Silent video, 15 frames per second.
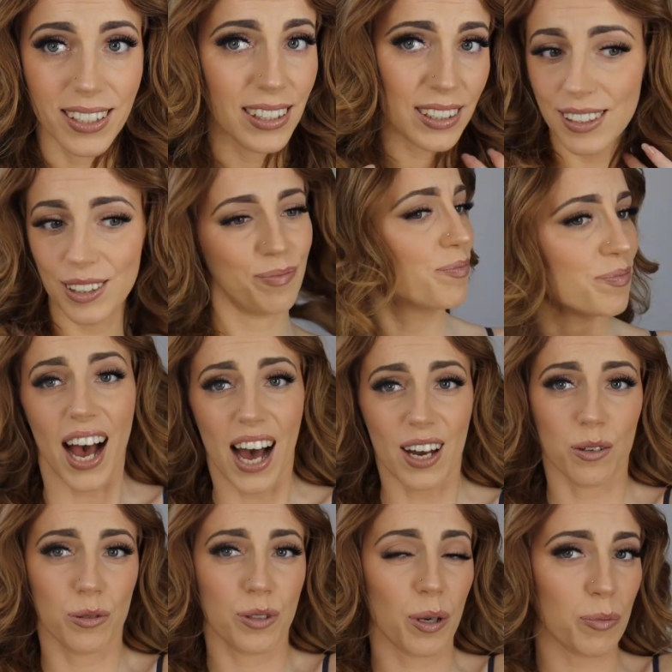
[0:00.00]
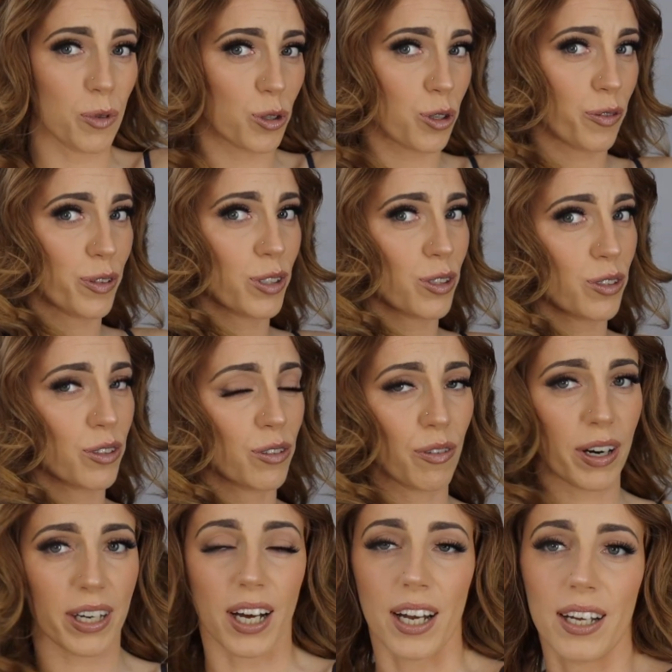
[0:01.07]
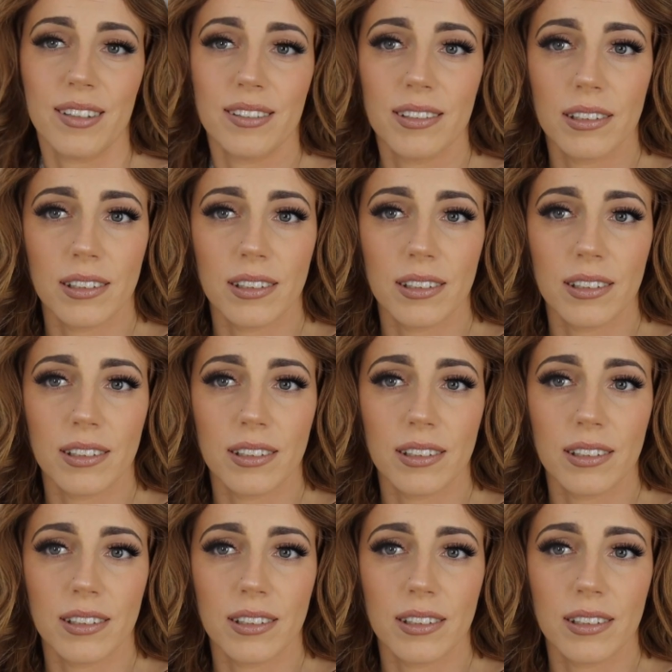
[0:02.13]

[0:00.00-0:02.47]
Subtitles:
And also I'm not sure if it's the right colour.